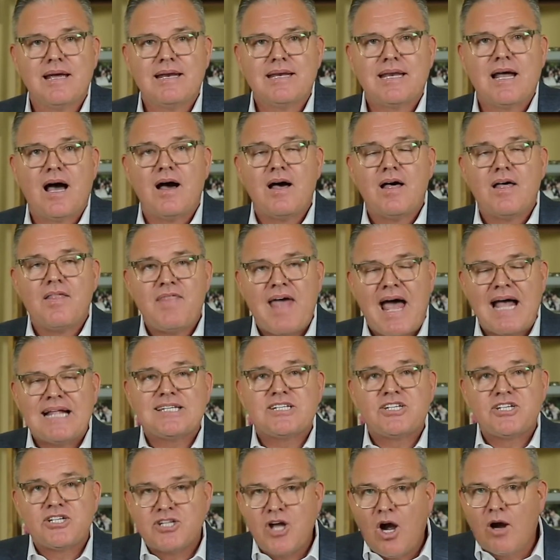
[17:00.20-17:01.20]
Now,
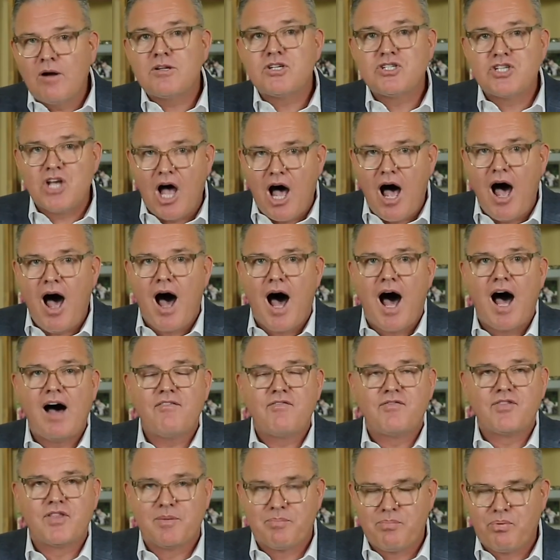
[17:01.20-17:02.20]
that starts
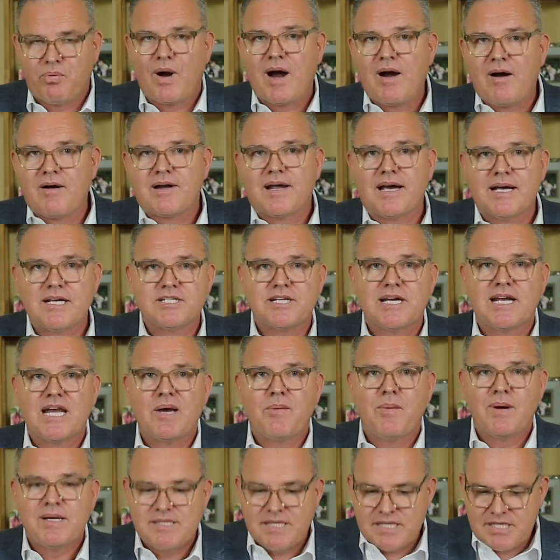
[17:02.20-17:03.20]
off, the prayer does
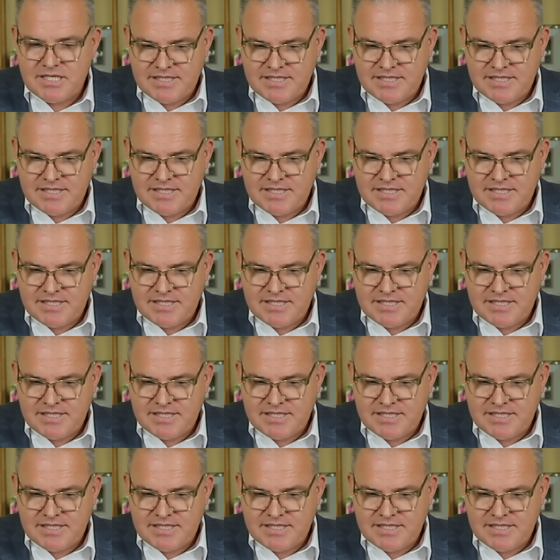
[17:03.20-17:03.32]
anyways, it